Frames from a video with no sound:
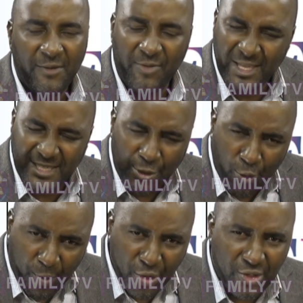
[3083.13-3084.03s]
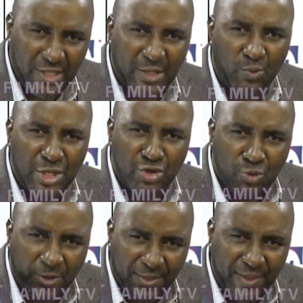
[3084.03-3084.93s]
If there is an opportunity
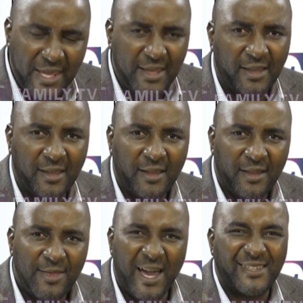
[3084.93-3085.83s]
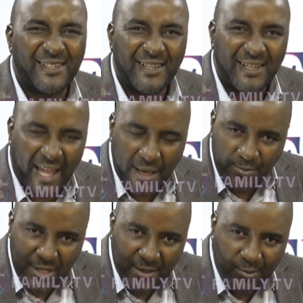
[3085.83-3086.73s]
which you think that
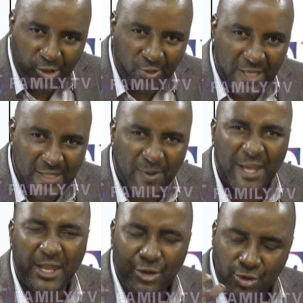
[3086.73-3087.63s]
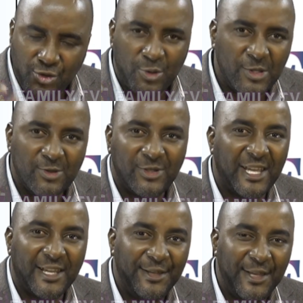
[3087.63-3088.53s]
can be able to expand and you choose to
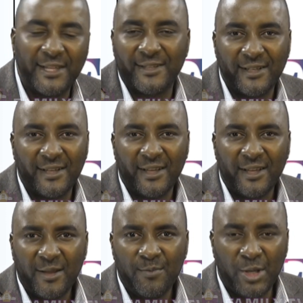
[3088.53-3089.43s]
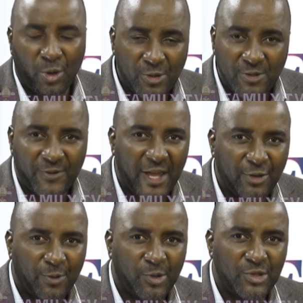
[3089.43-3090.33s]
take debt because of
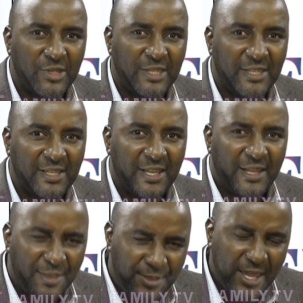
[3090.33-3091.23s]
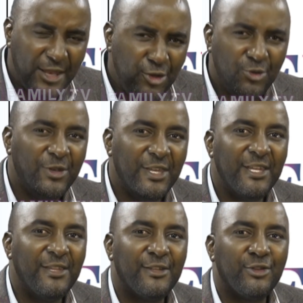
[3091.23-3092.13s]
that opportunity, then you
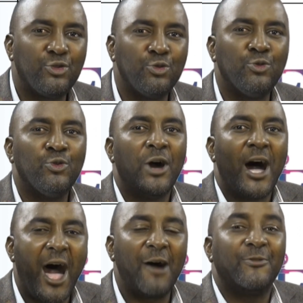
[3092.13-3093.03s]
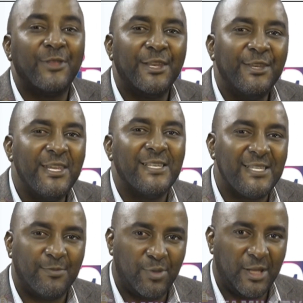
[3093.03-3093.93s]
need to have the
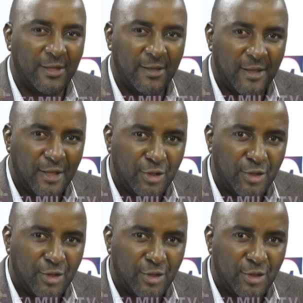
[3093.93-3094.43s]
discipline